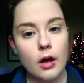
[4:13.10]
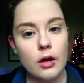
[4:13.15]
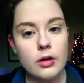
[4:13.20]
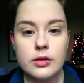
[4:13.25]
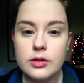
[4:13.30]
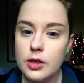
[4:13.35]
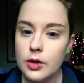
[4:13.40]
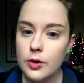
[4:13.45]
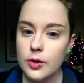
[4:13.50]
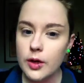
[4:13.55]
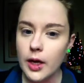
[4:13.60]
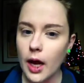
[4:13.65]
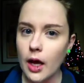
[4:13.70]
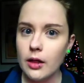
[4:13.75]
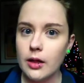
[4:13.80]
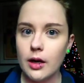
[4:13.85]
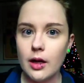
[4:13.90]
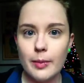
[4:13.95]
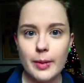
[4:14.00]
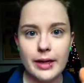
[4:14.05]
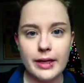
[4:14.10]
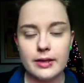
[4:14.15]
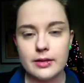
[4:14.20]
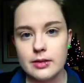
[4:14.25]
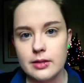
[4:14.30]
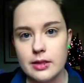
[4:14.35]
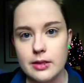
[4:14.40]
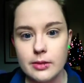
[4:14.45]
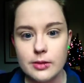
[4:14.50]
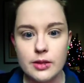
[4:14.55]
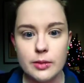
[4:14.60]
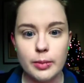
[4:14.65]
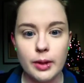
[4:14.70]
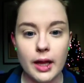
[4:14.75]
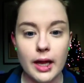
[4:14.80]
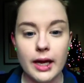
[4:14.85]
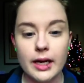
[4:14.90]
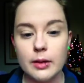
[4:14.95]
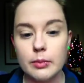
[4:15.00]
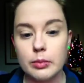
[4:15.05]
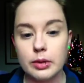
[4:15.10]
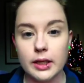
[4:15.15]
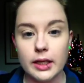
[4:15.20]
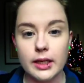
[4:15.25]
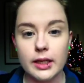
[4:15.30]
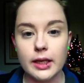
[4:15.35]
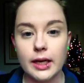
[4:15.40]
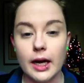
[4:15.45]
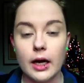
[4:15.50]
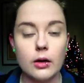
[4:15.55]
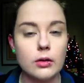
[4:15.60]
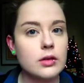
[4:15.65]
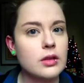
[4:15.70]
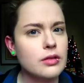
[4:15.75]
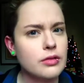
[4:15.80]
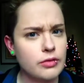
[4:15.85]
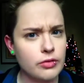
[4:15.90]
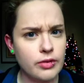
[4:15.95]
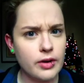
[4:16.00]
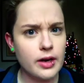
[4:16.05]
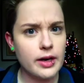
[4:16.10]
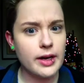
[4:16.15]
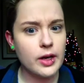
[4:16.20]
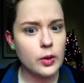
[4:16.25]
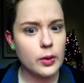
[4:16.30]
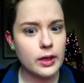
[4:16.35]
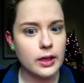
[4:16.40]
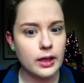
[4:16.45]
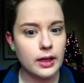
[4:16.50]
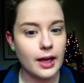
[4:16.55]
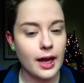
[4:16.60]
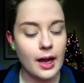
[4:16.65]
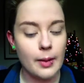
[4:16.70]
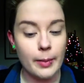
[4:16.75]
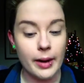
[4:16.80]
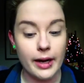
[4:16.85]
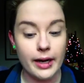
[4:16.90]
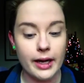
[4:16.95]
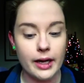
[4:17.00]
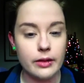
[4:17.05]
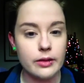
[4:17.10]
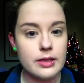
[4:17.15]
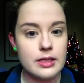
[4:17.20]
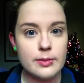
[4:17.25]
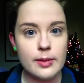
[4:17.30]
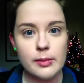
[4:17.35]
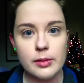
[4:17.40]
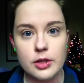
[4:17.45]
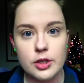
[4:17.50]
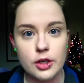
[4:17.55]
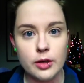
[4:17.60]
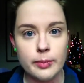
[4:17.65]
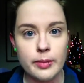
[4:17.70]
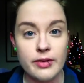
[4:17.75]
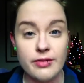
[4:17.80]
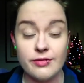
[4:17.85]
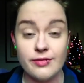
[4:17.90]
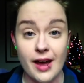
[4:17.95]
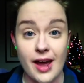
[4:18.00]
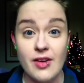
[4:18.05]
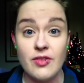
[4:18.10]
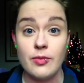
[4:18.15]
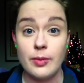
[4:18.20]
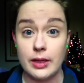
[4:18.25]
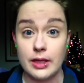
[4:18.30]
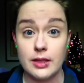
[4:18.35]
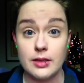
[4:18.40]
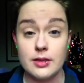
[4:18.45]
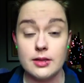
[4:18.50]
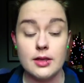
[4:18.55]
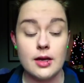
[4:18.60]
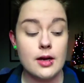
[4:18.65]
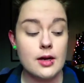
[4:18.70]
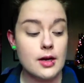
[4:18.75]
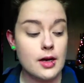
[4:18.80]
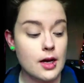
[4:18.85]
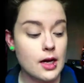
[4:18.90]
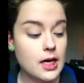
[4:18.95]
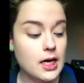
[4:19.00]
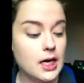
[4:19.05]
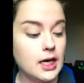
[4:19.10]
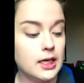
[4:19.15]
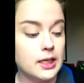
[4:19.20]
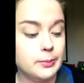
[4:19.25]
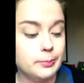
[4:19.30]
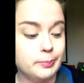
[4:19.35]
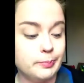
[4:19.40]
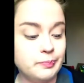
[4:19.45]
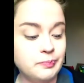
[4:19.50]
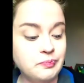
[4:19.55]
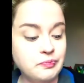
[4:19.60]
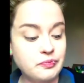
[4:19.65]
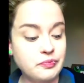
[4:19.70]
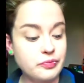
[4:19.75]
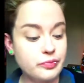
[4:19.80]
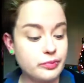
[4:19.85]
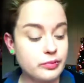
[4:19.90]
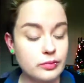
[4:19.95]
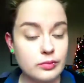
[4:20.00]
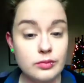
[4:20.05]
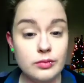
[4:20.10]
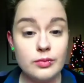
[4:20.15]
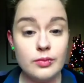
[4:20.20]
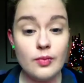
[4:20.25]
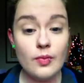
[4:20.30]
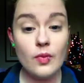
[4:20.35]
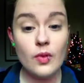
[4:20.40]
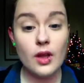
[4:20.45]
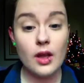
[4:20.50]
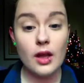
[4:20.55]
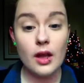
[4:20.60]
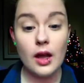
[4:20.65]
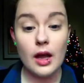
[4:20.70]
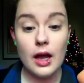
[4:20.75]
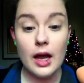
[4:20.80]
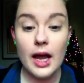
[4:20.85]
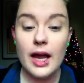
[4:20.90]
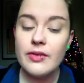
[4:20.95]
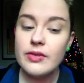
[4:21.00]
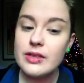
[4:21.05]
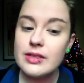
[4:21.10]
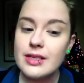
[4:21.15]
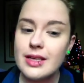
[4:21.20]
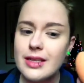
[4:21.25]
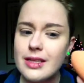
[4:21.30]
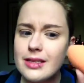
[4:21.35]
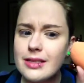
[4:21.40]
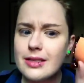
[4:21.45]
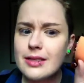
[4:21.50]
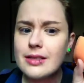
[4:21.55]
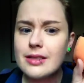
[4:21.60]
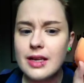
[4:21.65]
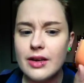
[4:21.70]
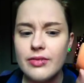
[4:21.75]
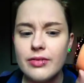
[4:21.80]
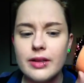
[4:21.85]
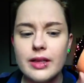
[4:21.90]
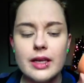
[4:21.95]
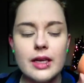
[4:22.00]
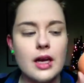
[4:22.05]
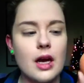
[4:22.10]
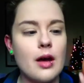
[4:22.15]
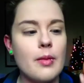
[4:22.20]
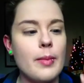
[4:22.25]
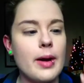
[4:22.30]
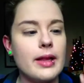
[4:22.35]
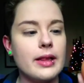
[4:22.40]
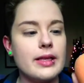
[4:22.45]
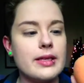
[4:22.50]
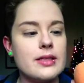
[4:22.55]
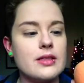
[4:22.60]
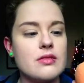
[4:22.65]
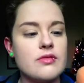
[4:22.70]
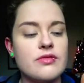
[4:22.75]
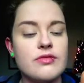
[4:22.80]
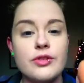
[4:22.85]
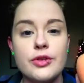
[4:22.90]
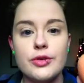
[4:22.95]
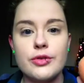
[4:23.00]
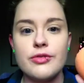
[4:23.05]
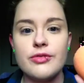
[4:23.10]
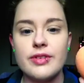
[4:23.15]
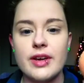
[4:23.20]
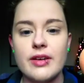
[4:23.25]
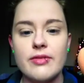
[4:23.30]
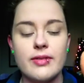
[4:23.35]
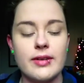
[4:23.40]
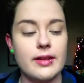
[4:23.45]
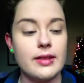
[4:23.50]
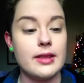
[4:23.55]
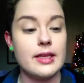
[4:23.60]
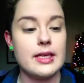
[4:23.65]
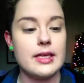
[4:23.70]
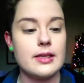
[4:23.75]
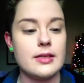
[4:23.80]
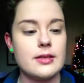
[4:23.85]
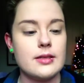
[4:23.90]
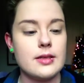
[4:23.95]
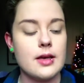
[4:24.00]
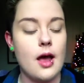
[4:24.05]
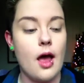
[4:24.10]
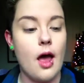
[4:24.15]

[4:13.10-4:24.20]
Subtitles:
So now that all my concealer's applied and blended out, very quickly I might add, this maybe took me 5 minutes. I have to say this is definitely on my list of new favorite things.